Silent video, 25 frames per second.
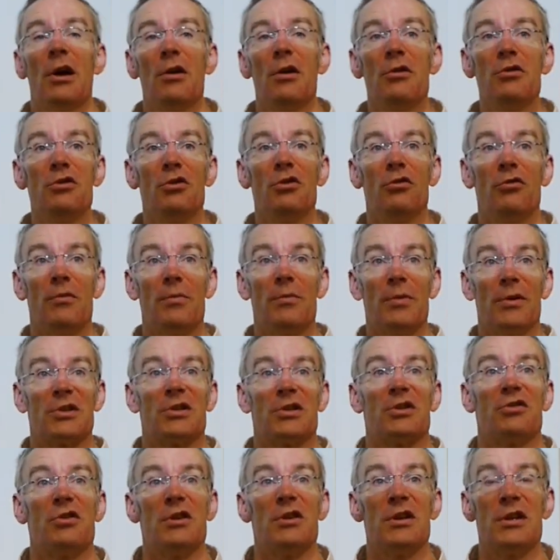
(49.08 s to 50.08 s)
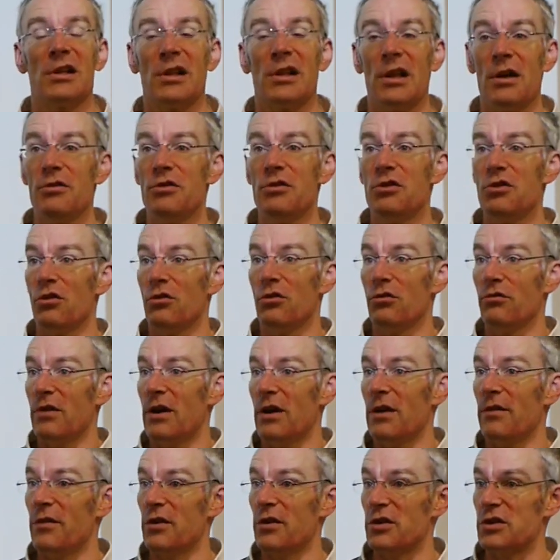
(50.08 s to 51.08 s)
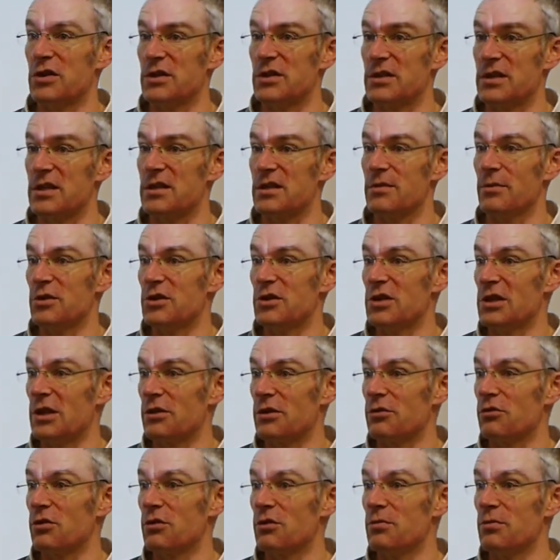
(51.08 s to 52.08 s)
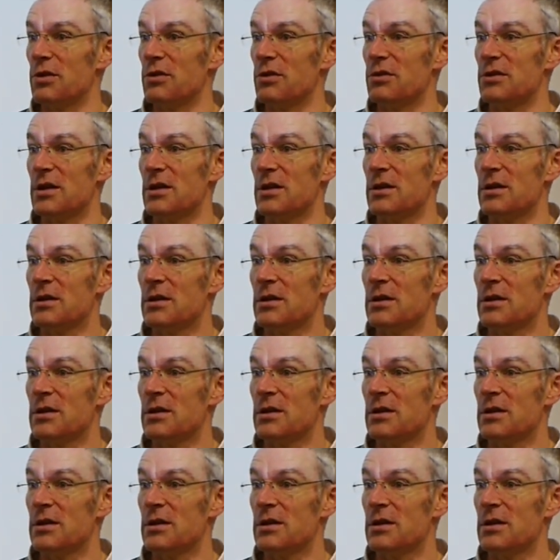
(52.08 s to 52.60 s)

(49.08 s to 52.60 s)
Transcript: your repository and clone your version system onto your local computer.